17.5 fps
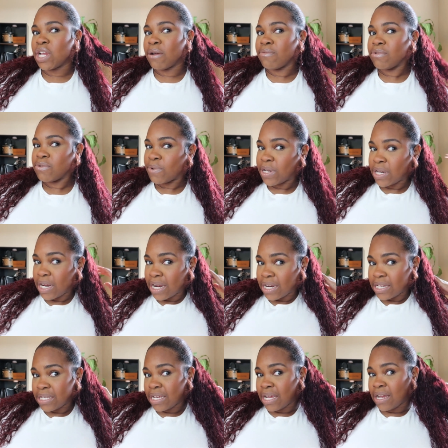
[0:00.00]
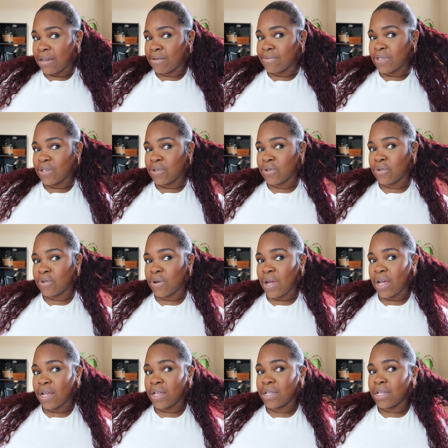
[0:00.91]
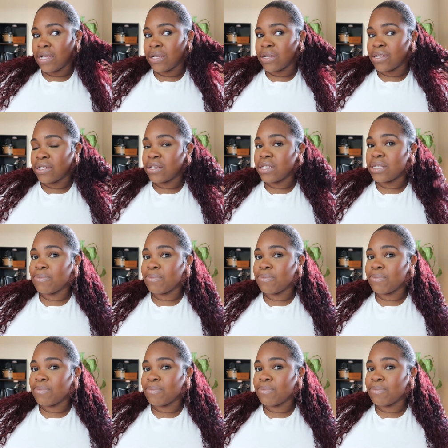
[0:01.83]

I was running out of time, so uh,